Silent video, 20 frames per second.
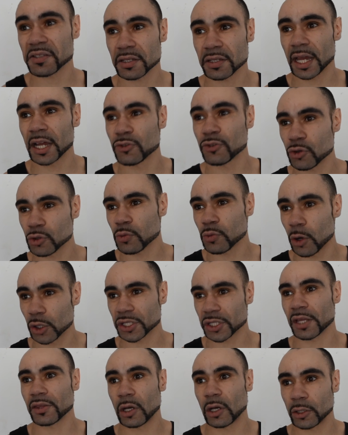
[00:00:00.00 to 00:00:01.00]
St Andrews was
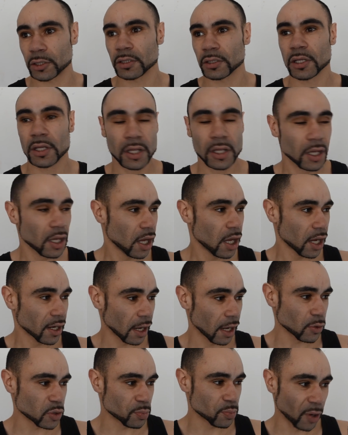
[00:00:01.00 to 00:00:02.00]
that night, and
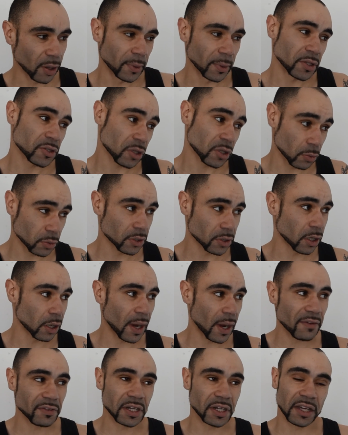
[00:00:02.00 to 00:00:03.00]
that was brimming. So, you know,
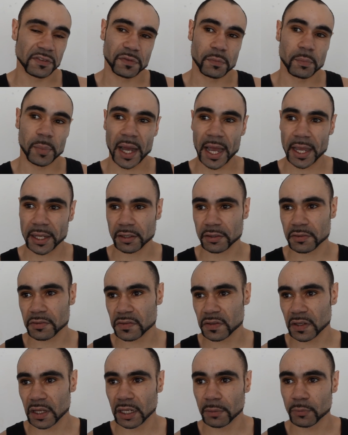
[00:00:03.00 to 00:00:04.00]
having Nathan back and
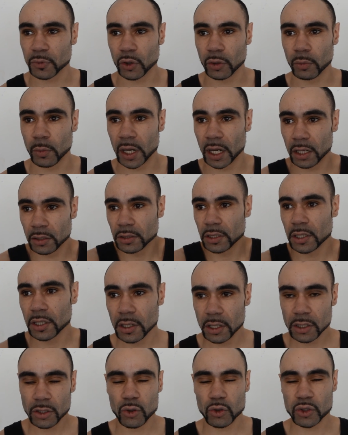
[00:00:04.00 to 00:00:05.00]
seeing him doing well,
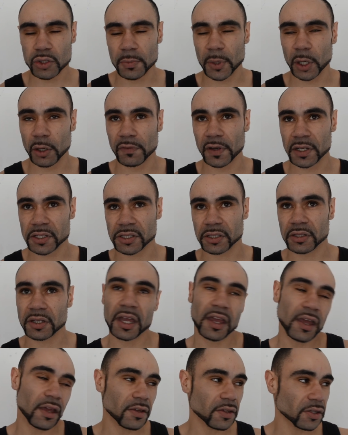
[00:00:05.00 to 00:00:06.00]
of course it motivates you,
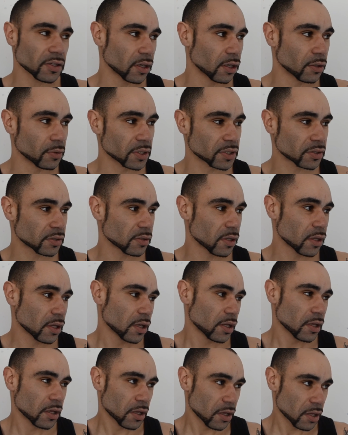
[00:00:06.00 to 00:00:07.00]
yeah? You know,
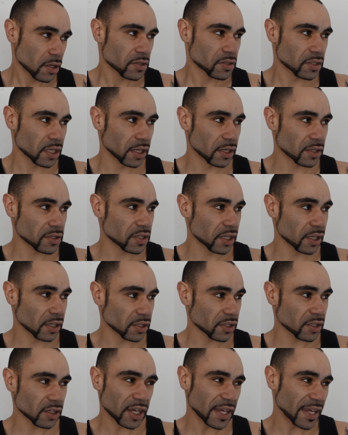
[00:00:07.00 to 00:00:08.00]

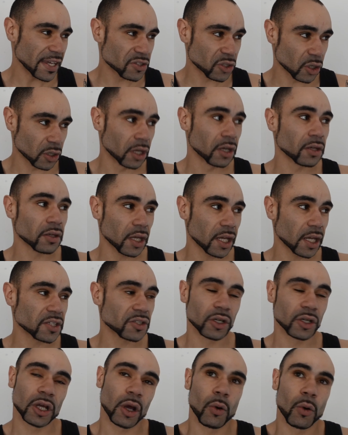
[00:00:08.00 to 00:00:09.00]
he's
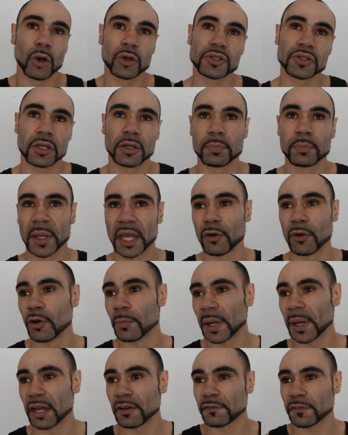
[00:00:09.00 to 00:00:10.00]
gonna go on to bigger and
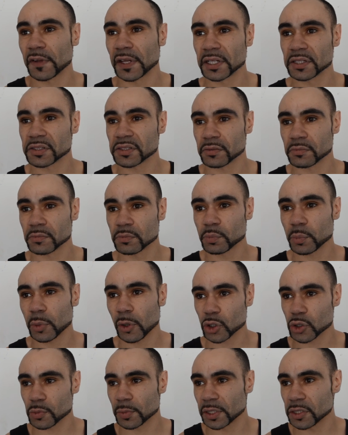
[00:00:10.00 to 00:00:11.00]
better things and
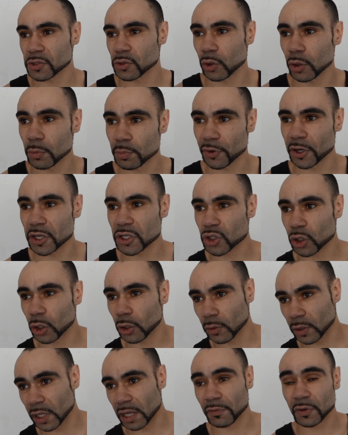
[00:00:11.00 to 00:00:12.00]
possibly sort of British
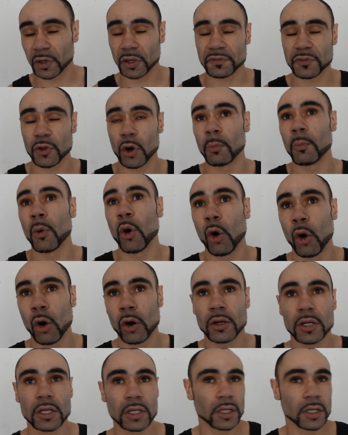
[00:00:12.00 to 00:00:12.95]
title level, if not more.